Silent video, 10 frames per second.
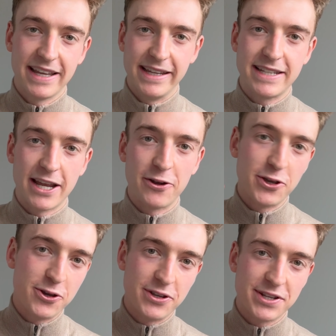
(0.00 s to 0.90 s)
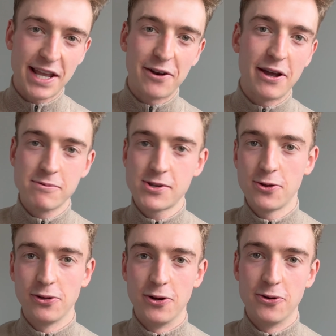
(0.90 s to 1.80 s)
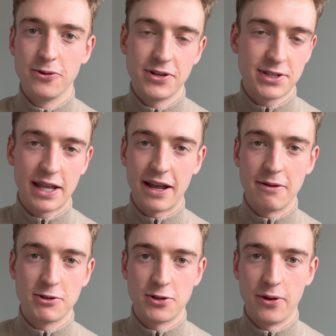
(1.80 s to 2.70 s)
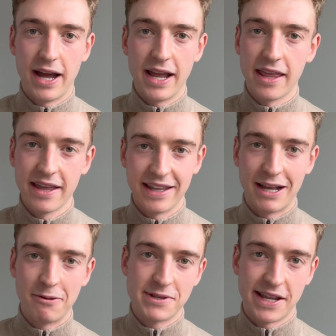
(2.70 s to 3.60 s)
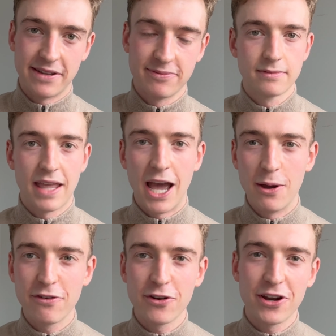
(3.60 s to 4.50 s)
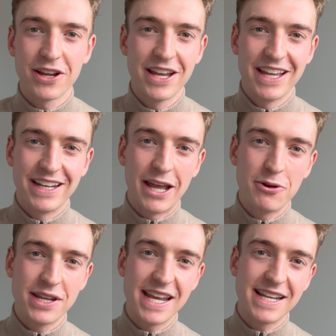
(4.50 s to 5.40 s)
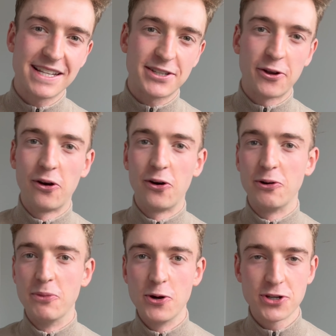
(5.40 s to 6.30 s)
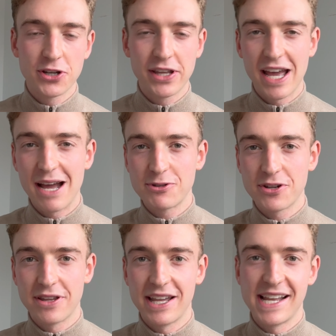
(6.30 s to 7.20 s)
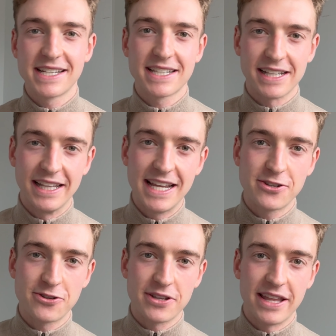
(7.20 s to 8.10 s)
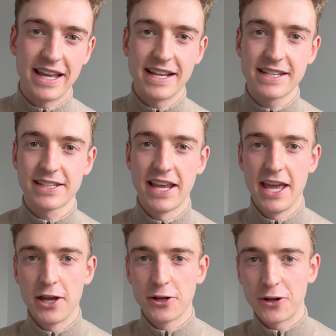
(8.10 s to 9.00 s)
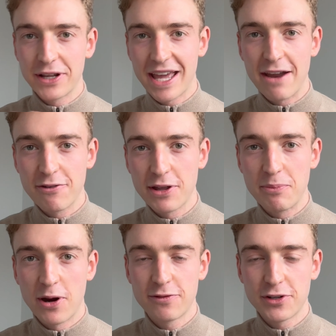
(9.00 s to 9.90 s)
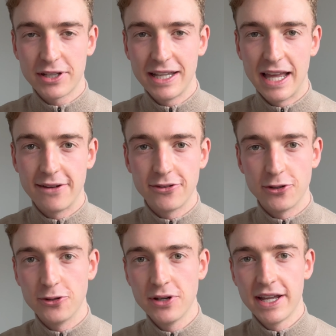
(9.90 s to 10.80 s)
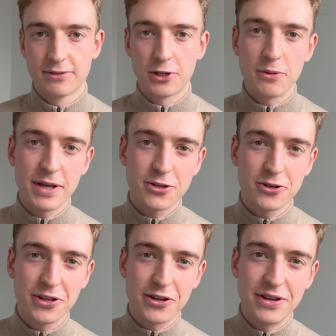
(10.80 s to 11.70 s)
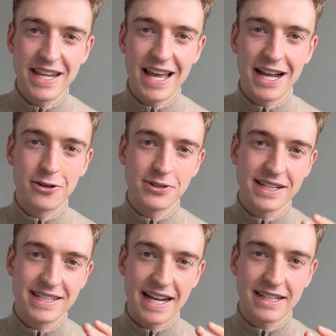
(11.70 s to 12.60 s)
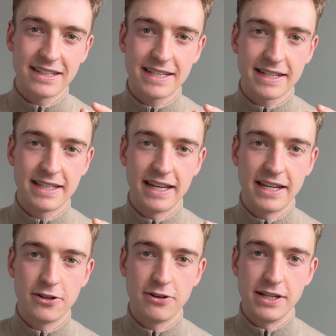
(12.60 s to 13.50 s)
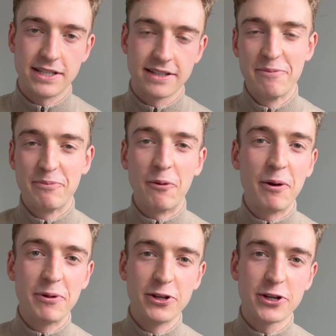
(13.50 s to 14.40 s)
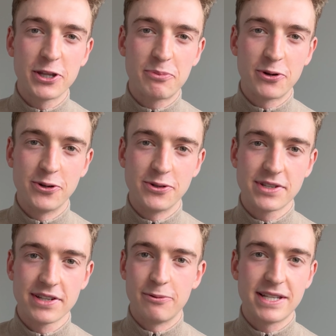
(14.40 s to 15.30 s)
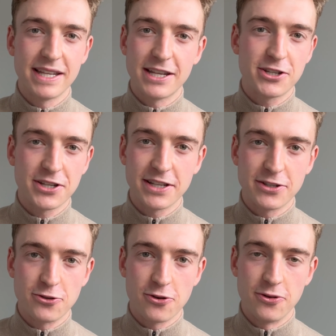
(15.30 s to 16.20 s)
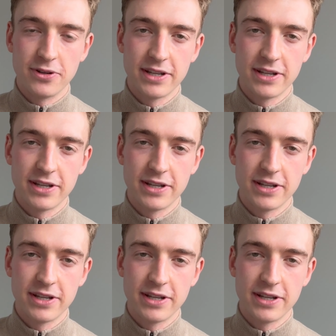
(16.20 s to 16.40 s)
He'd tell you your saddle height was too low, your saddle height was too high, and that was it. However, nowadays it's all motion capture this, lasers this, got to get everything perfectly level, got to make sure that your knee angle is exactly 69 degrees. But when we look at the pros, we see this just isn't true.